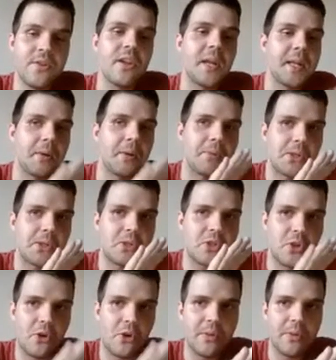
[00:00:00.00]
and I will
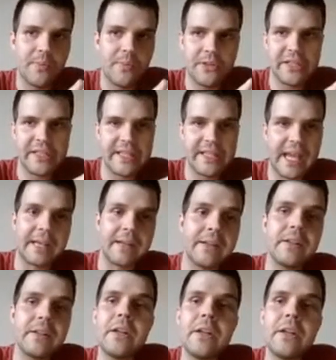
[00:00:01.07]
talk about it again.